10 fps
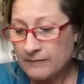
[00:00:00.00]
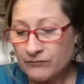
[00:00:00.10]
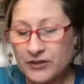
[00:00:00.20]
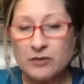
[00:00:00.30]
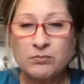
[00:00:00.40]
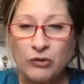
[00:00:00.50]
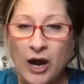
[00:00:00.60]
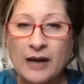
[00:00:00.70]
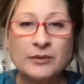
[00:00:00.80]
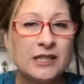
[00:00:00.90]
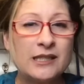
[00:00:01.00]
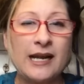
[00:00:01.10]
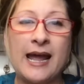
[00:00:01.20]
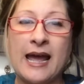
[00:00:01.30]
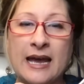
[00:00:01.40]
you're probably going to
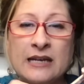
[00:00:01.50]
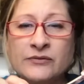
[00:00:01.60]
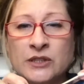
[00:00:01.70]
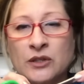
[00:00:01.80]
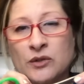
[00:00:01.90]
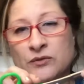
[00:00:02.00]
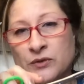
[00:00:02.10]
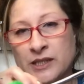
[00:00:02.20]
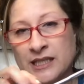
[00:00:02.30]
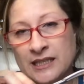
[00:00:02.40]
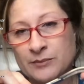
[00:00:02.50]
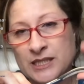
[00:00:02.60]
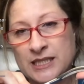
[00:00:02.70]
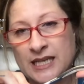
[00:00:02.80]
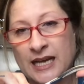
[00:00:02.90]
have to go for the
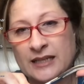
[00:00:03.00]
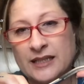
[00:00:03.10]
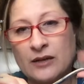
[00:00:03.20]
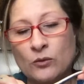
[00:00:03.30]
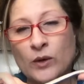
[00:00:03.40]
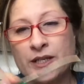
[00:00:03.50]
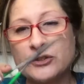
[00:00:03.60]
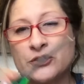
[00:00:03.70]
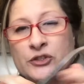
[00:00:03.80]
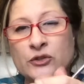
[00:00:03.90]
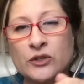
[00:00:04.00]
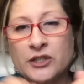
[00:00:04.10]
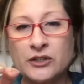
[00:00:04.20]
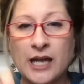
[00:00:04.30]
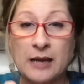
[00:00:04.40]
hemostat. That way you're sure
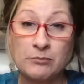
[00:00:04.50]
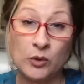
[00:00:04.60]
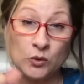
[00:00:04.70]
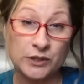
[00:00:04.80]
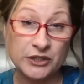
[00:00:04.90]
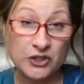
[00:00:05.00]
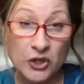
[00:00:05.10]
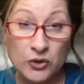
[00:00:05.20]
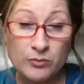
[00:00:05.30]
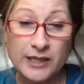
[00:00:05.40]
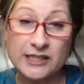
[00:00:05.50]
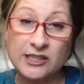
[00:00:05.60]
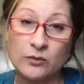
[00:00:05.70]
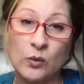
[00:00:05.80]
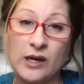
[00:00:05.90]
you're not pulling too much
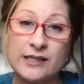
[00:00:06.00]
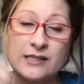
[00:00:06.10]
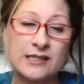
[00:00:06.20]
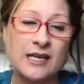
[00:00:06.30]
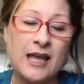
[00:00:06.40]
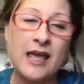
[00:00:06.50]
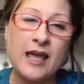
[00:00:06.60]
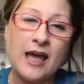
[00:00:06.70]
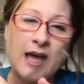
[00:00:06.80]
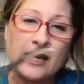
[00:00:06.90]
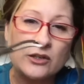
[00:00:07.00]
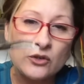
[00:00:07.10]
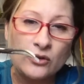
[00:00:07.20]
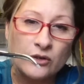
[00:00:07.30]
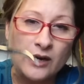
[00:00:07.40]
at once, and
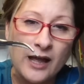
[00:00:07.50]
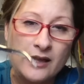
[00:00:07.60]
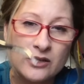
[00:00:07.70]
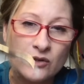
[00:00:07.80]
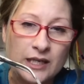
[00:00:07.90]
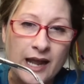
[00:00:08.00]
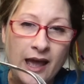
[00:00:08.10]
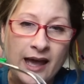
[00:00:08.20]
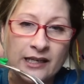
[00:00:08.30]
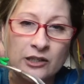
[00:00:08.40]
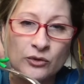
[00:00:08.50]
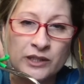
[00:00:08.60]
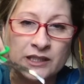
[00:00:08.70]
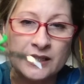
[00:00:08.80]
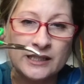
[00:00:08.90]
you can
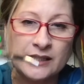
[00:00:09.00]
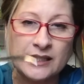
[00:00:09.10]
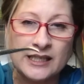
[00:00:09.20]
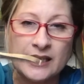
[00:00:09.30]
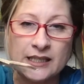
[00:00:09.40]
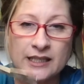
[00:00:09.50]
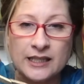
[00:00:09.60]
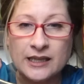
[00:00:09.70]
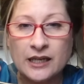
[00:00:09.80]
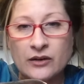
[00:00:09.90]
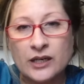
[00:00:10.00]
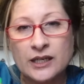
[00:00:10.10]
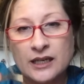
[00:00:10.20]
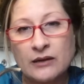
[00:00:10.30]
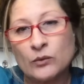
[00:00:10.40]
accurately get in there
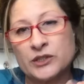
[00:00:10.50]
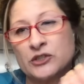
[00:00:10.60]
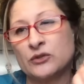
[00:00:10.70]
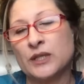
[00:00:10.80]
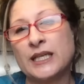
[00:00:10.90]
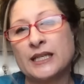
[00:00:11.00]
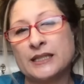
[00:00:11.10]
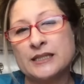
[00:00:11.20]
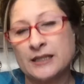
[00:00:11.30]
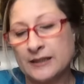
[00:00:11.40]
and get what you need.